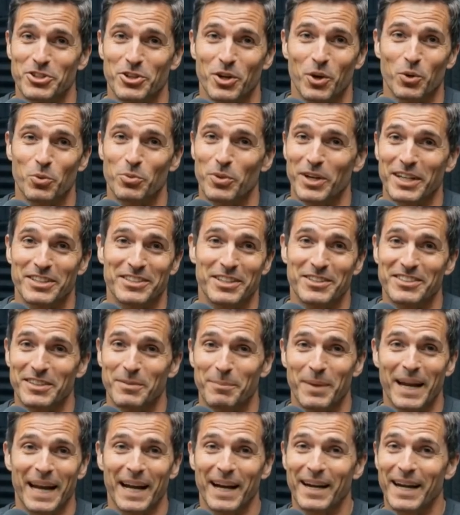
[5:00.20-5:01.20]
no reason to
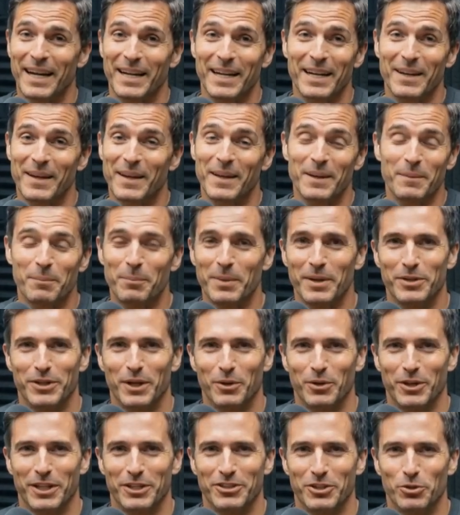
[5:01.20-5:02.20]
panic, but
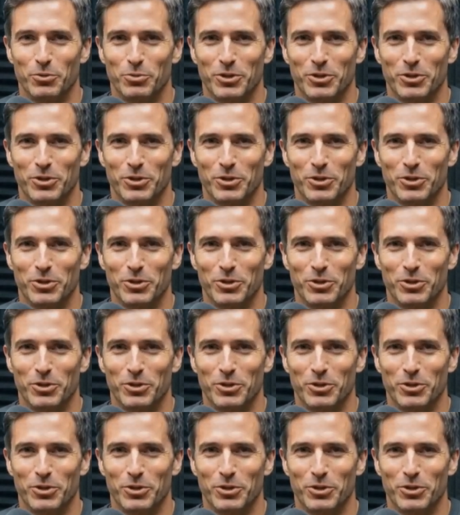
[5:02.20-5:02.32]
there is a